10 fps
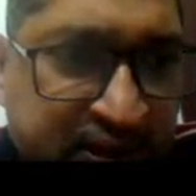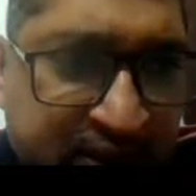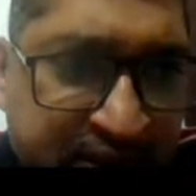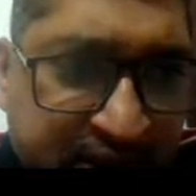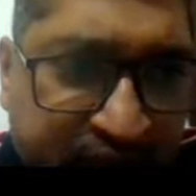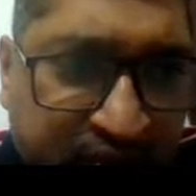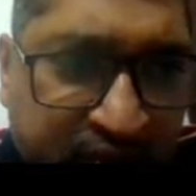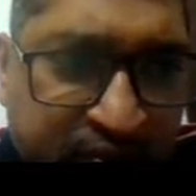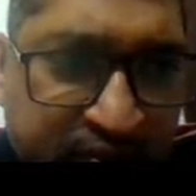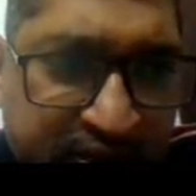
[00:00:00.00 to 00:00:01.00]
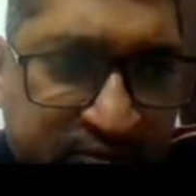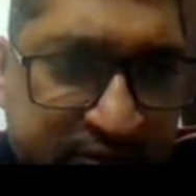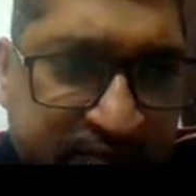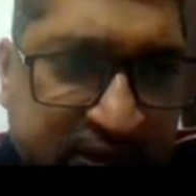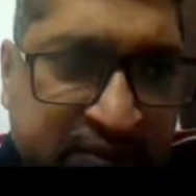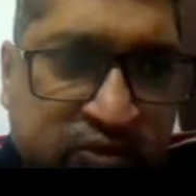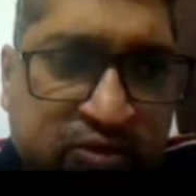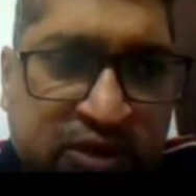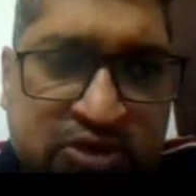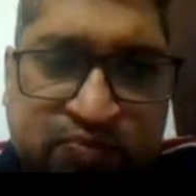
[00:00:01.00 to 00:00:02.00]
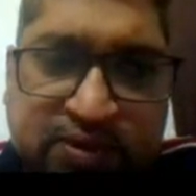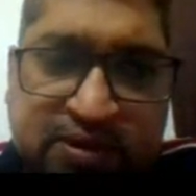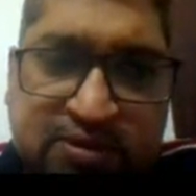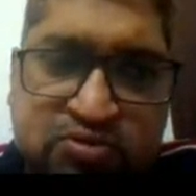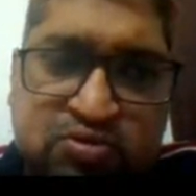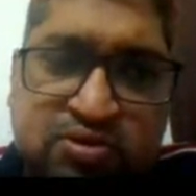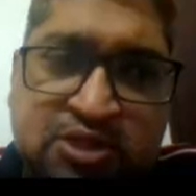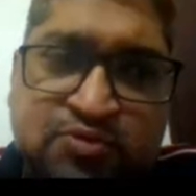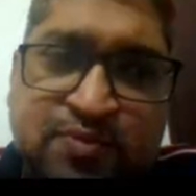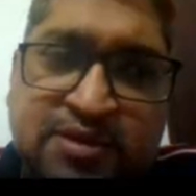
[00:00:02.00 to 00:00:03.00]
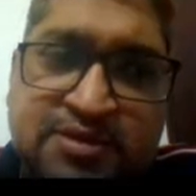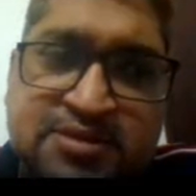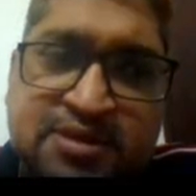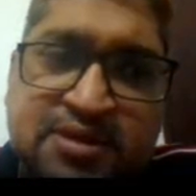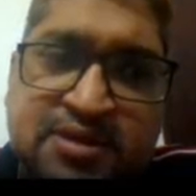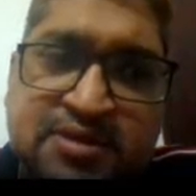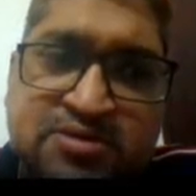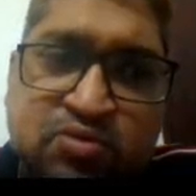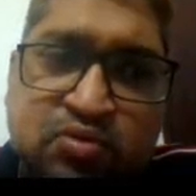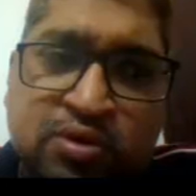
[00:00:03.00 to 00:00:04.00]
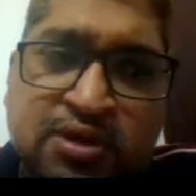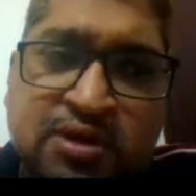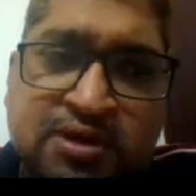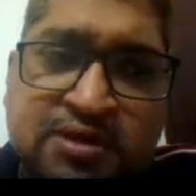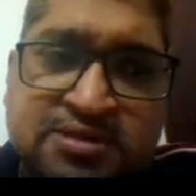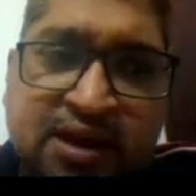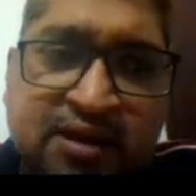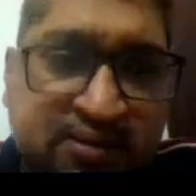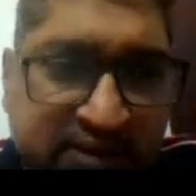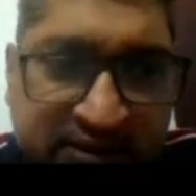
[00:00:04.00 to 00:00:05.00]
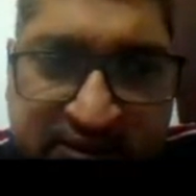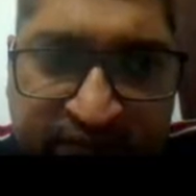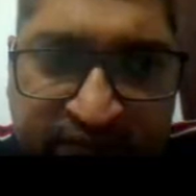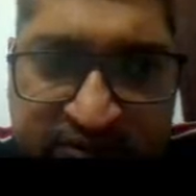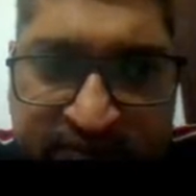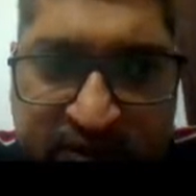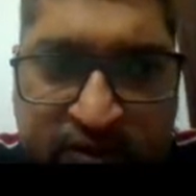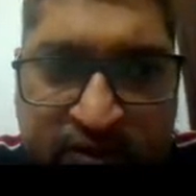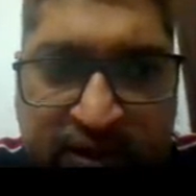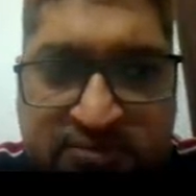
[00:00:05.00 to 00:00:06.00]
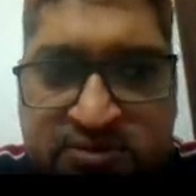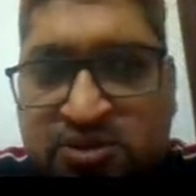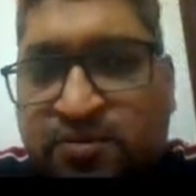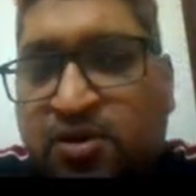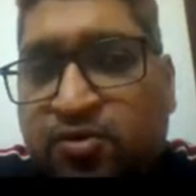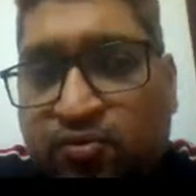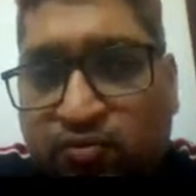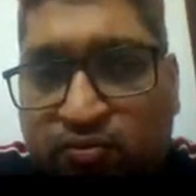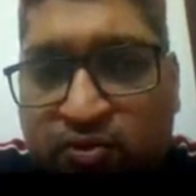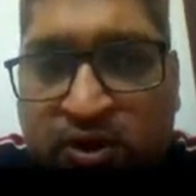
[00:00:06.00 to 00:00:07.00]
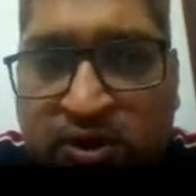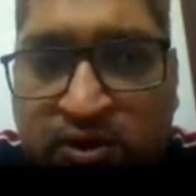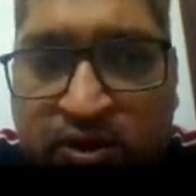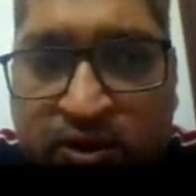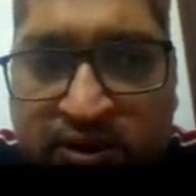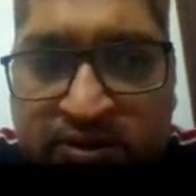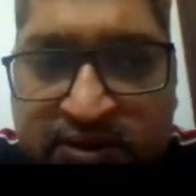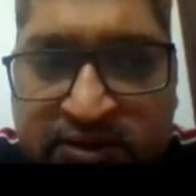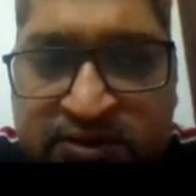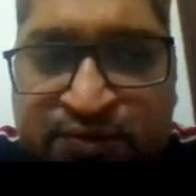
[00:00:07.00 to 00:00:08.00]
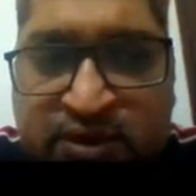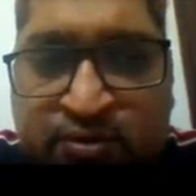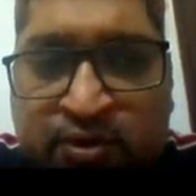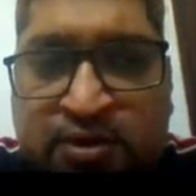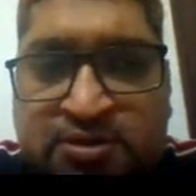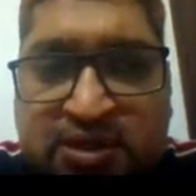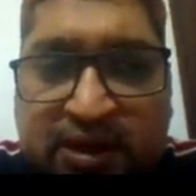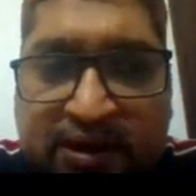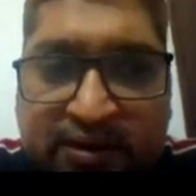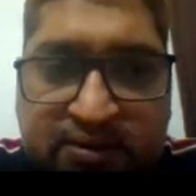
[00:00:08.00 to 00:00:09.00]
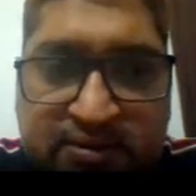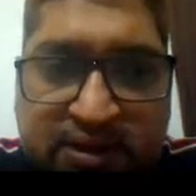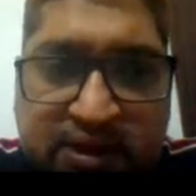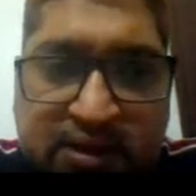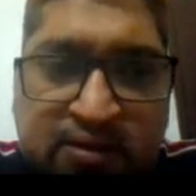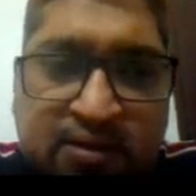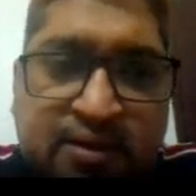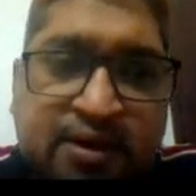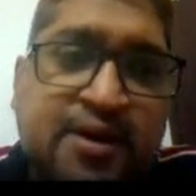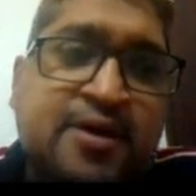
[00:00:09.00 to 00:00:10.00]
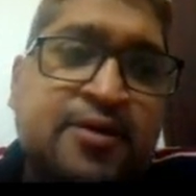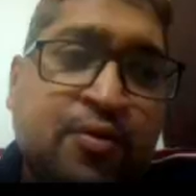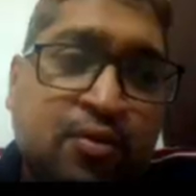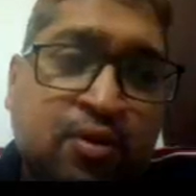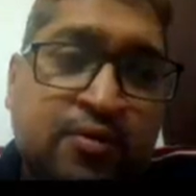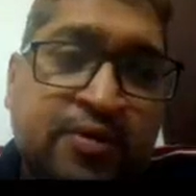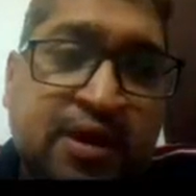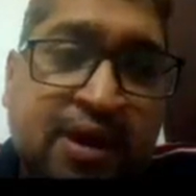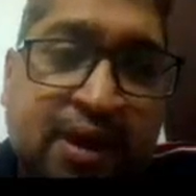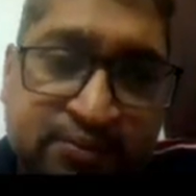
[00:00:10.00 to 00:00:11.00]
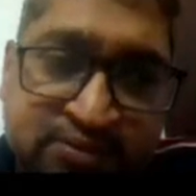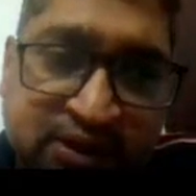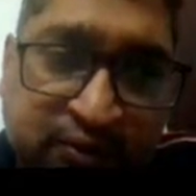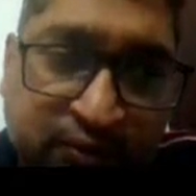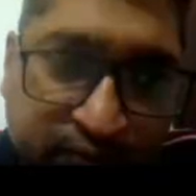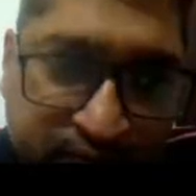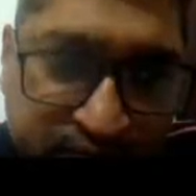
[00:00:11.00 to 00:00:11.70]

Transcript: I want to tell you something about transparent. So transparency here is only the desired things are visible or accessible to you. The things which are not desired, they are hidden to you or they are abstract to you. So